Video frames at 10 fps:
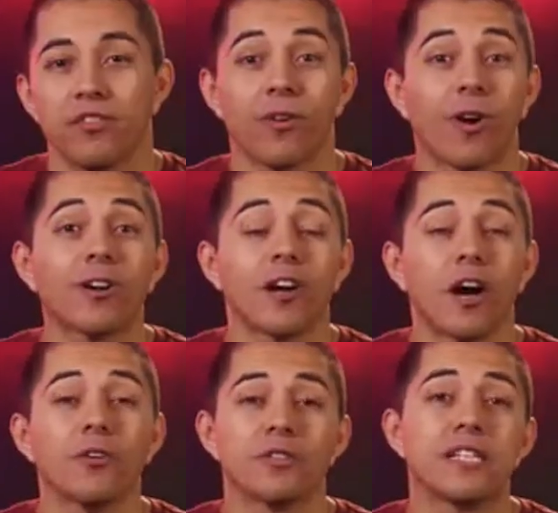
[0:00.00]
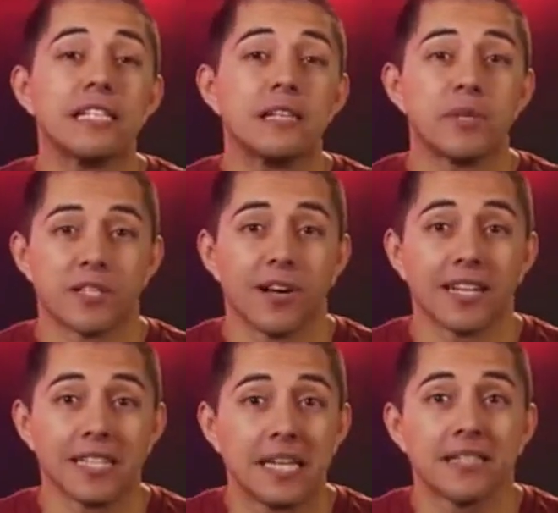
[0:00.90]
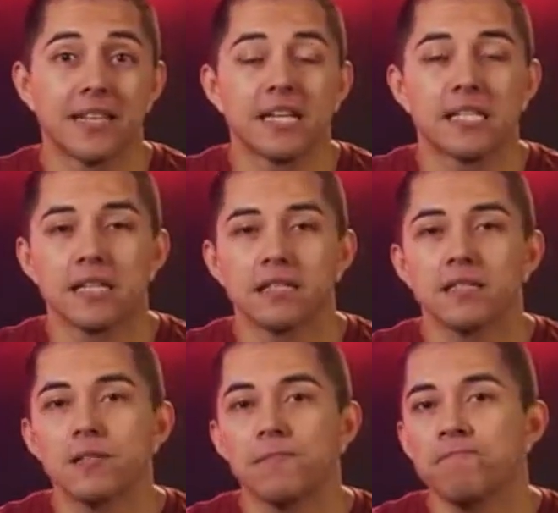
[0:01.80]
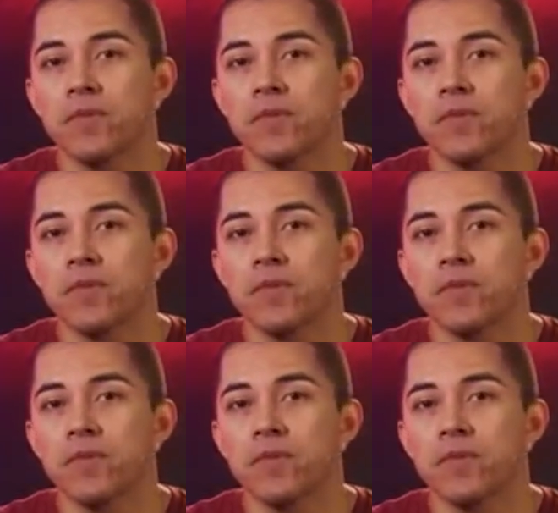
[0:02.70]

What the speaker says: There are other TCP socket states that exist.